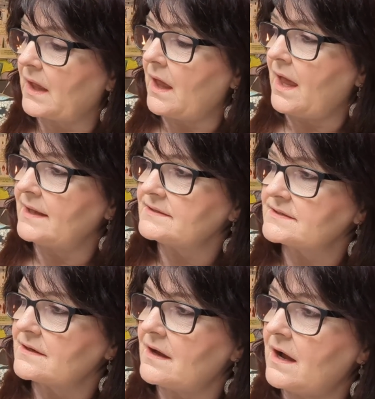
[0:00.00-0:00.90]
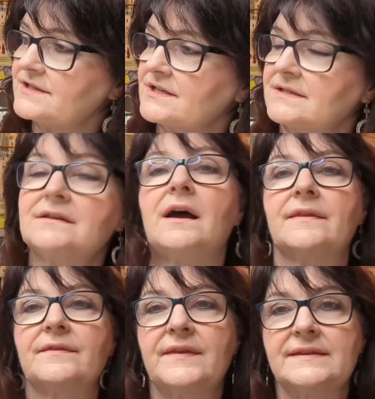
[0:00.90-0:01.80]
And I just like
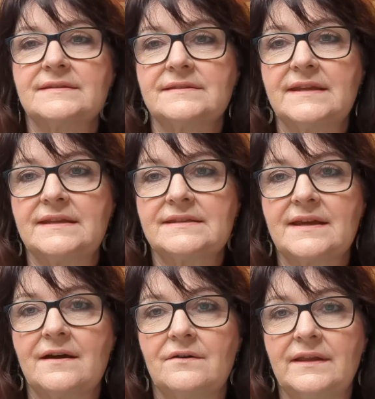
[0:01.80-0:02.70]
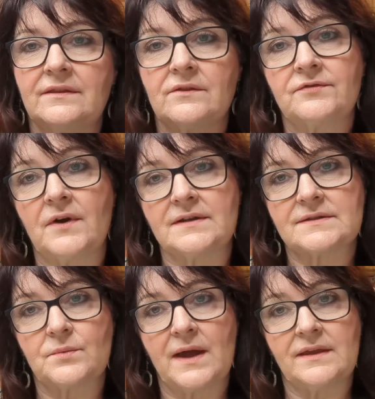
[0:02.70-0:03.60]
this detail in the
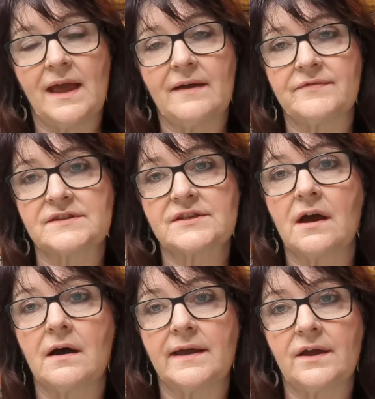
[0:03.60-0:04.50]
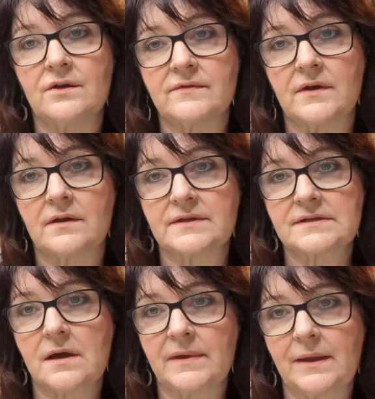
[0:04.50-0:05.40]
front where you have the tie over the
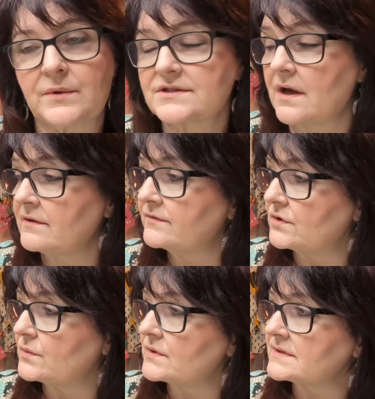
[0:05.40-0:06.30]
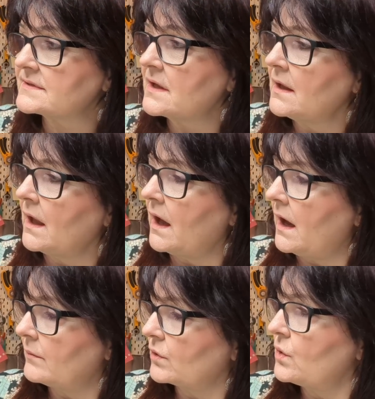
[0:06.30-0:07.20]
tummy, which I thought was
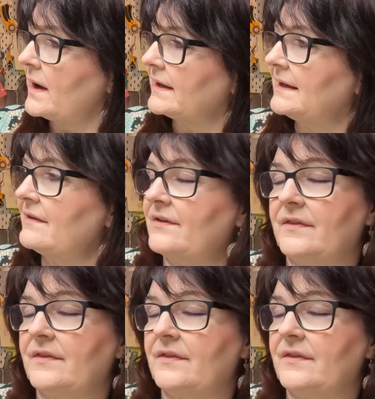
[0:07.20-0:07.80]
quite clever.